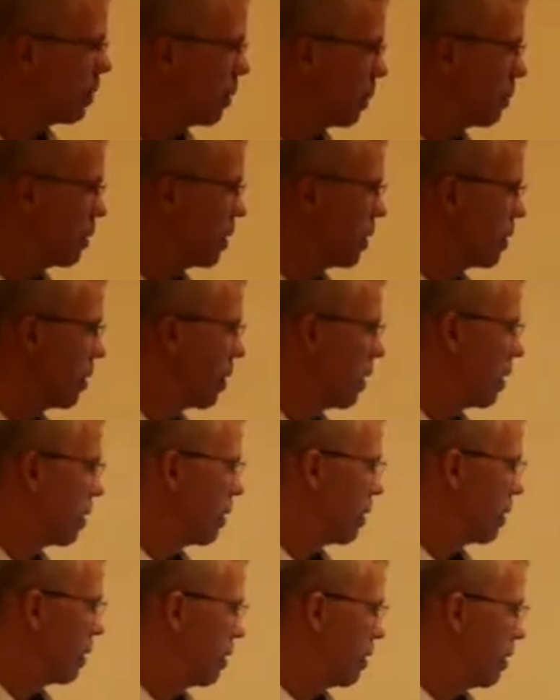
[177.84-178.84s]
from the sun
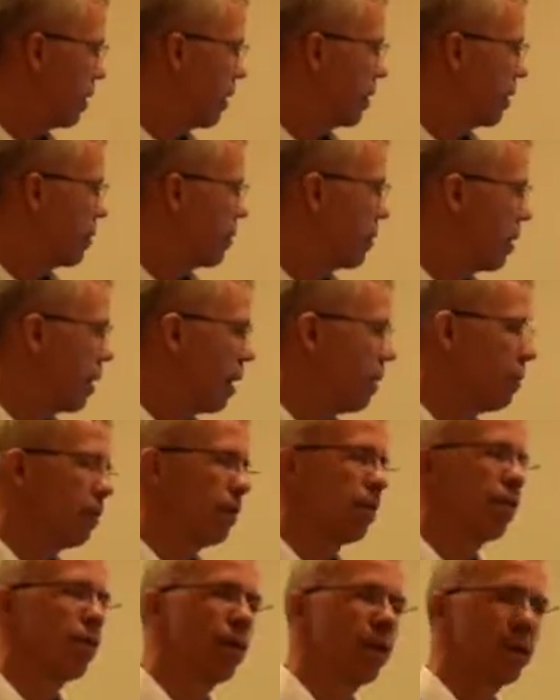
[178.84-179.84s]
is around
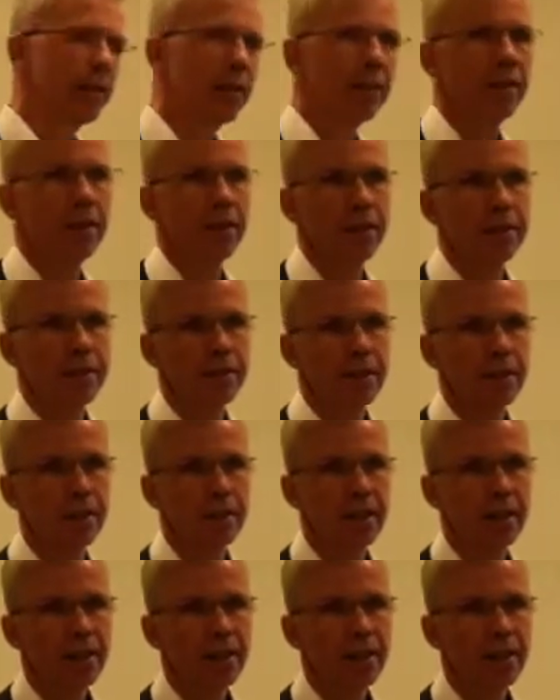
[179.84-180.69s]
1400